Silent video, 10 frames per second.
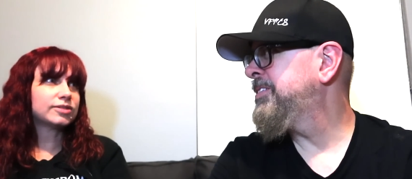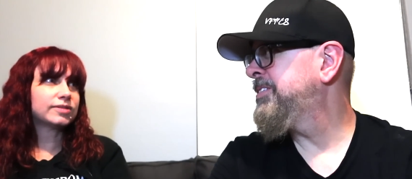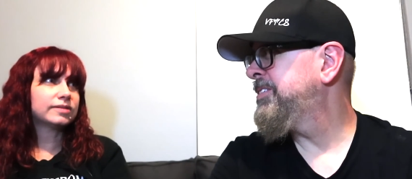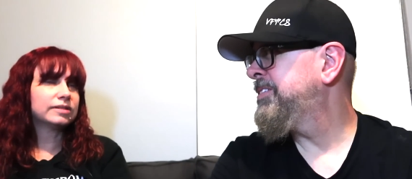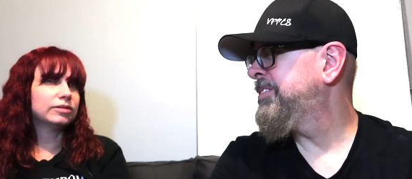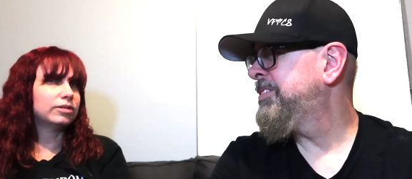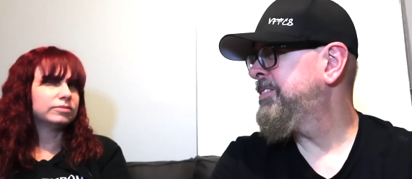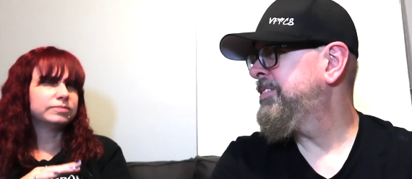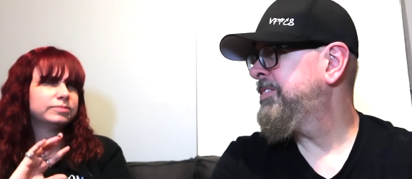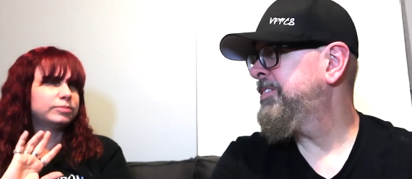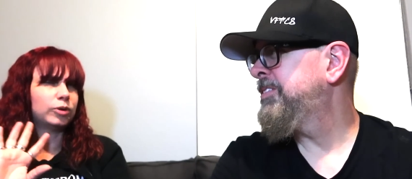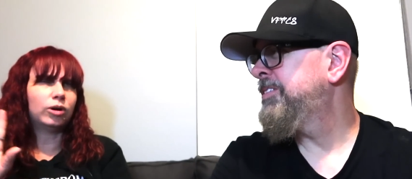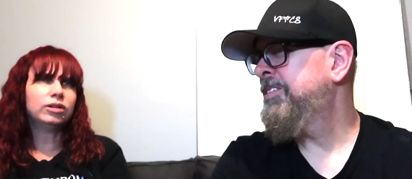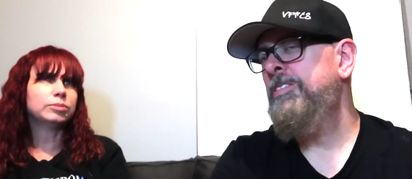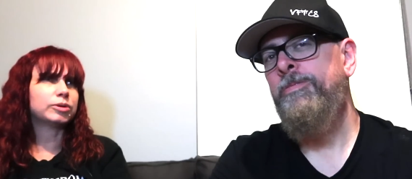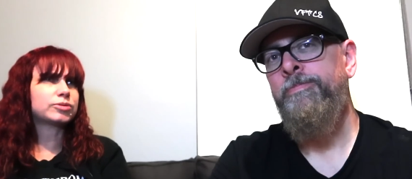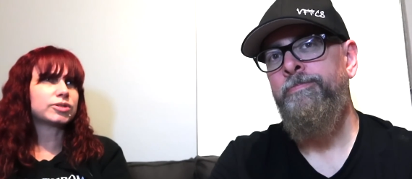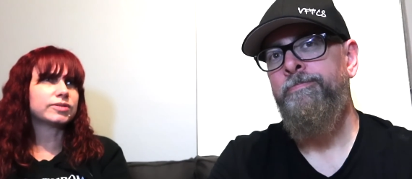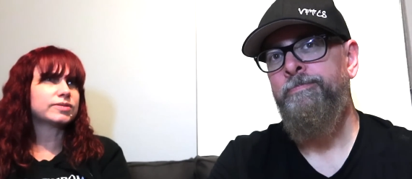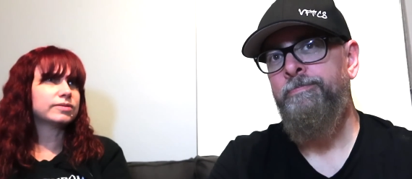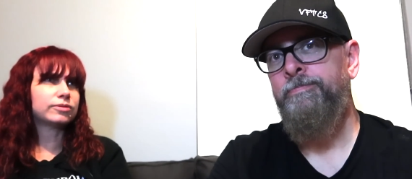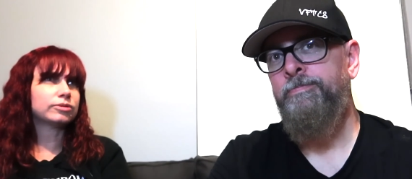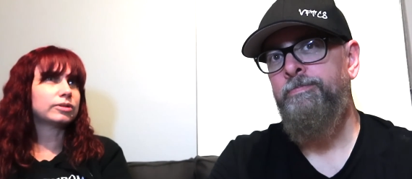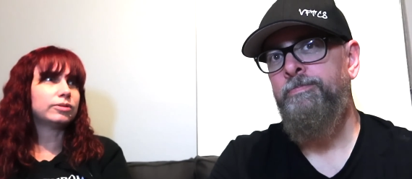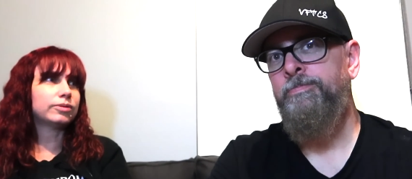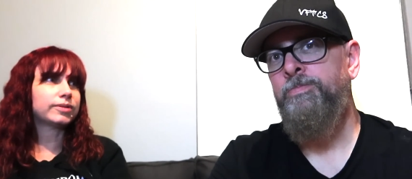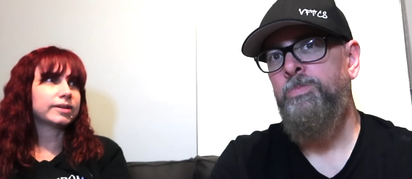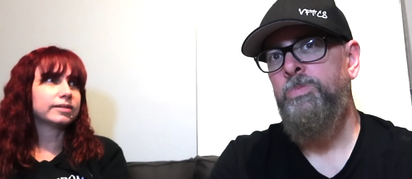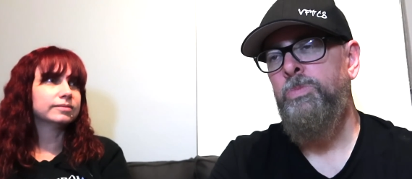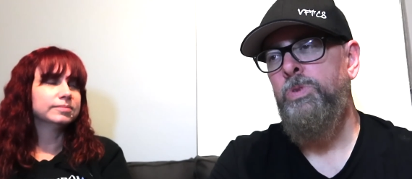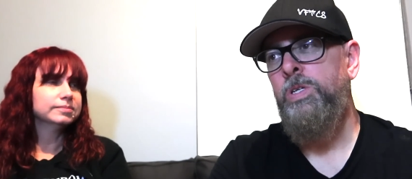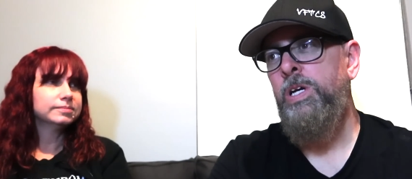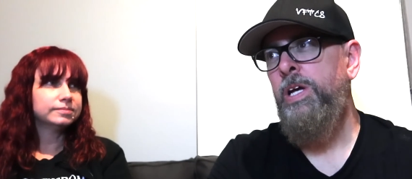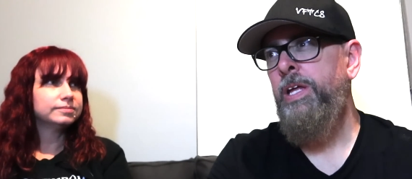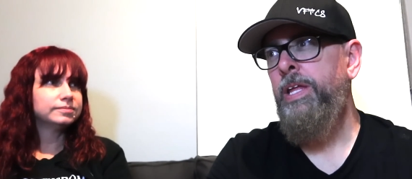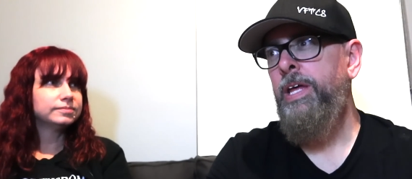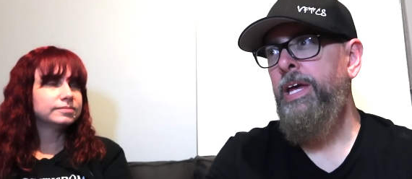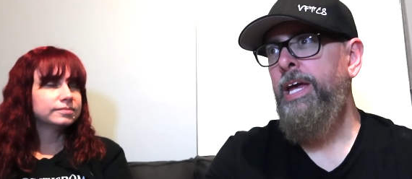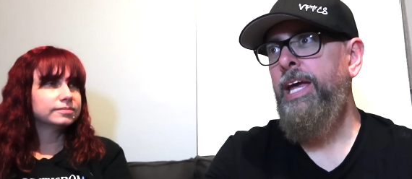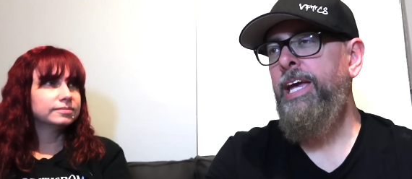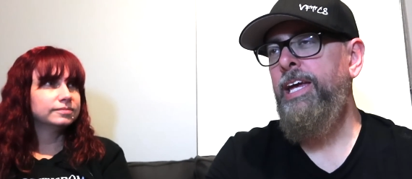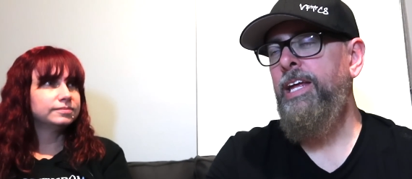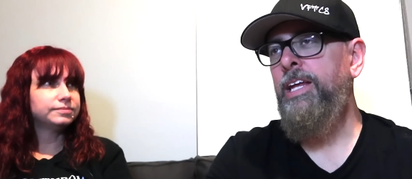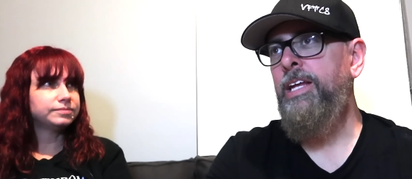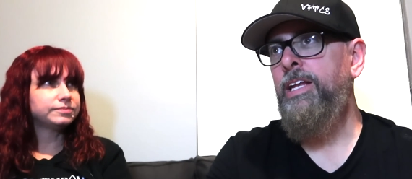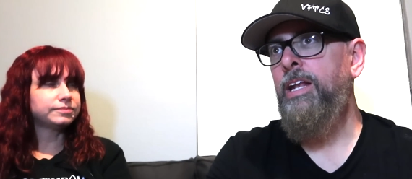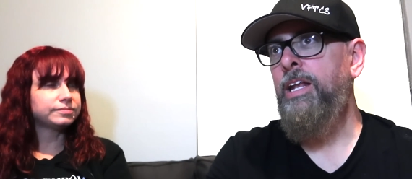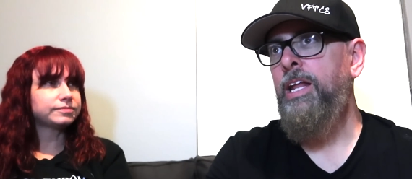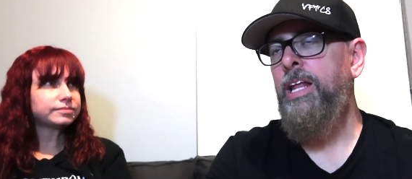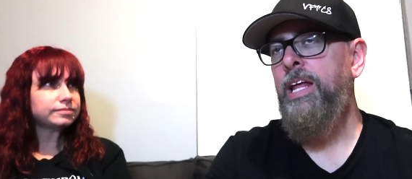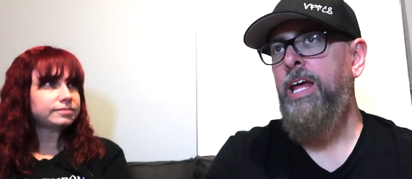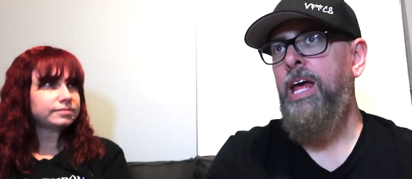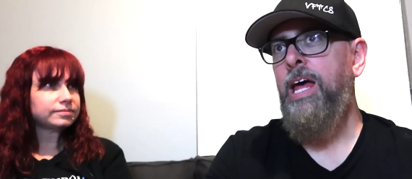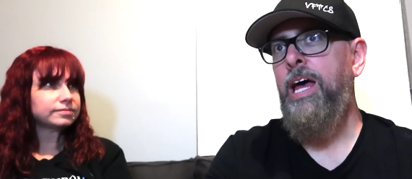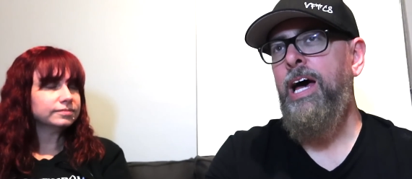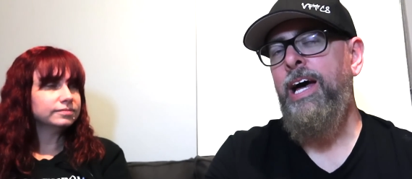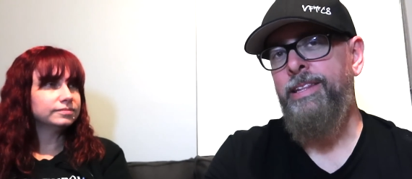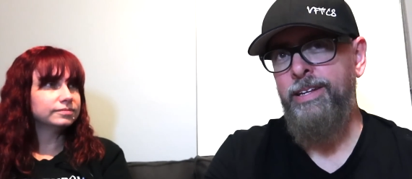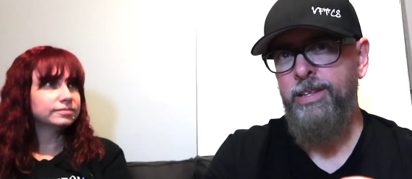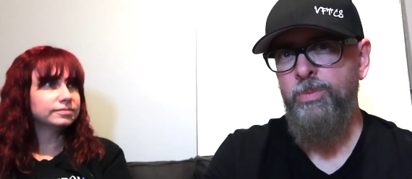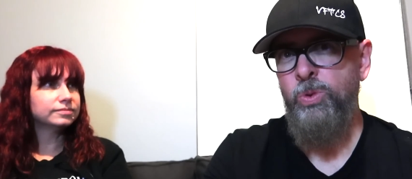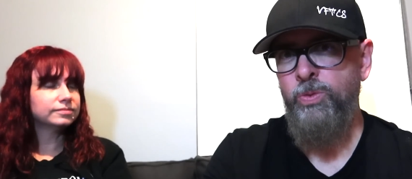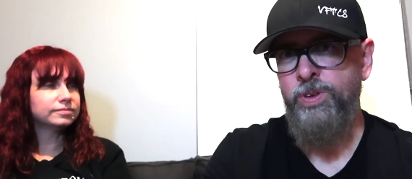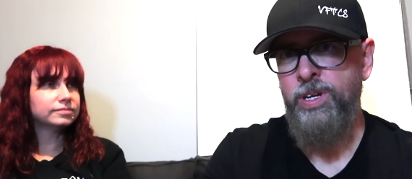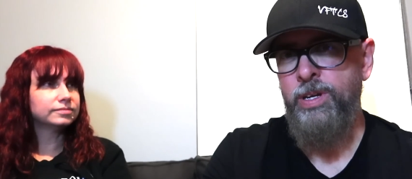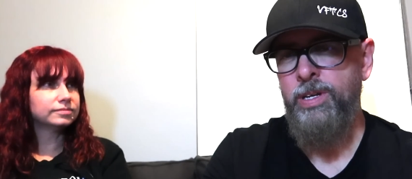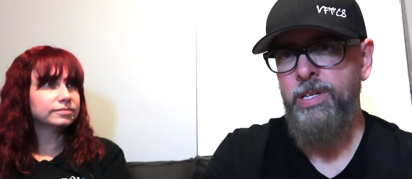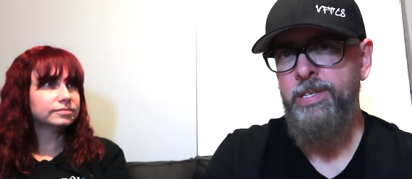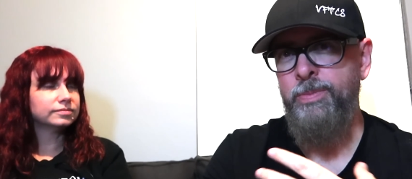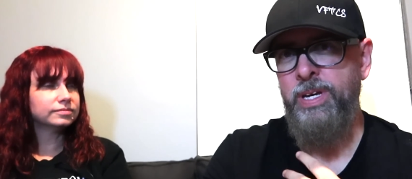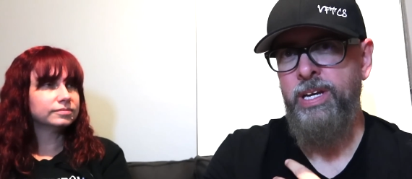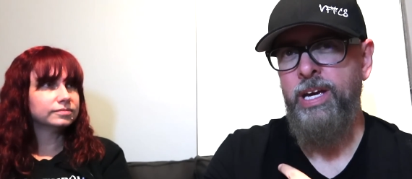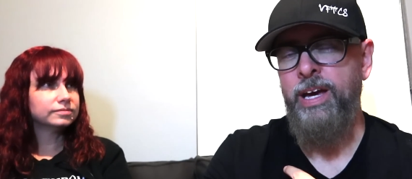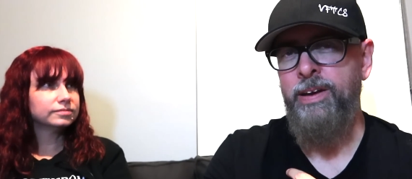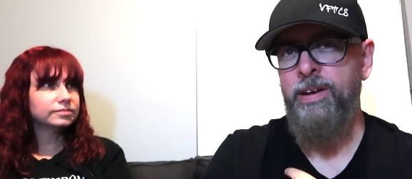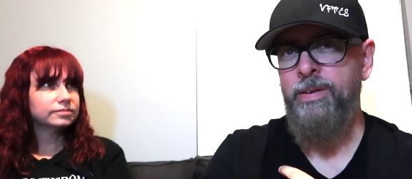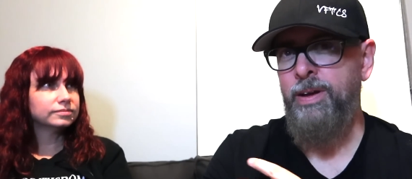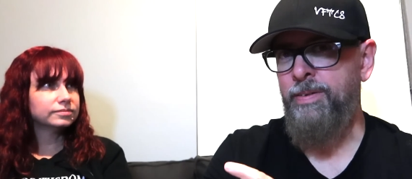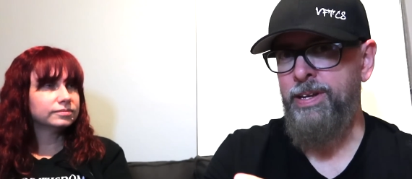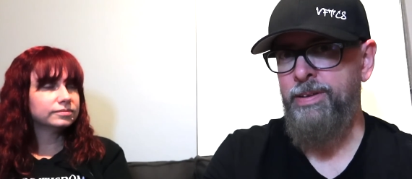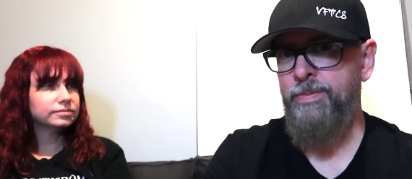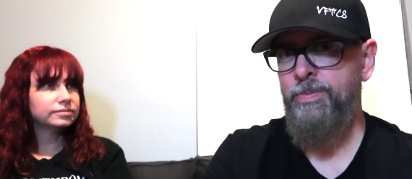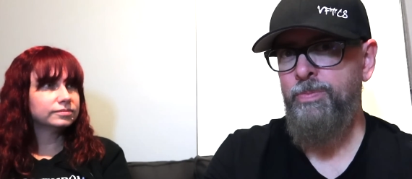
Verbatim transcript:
Speaker 1: just all emotions through the whole thing.
Speaker 2: It. I think the movie to me, i I'm gonna